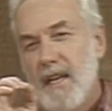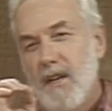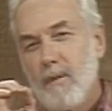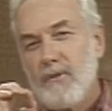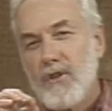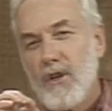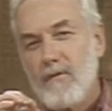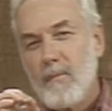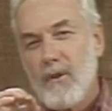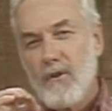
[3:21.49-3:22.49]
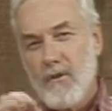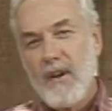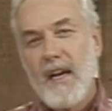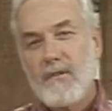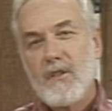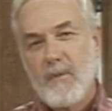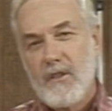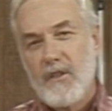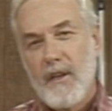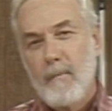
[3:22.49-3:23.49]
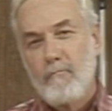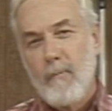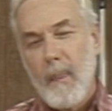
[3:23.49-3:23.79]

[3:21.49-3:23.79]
in observable craftsmanship.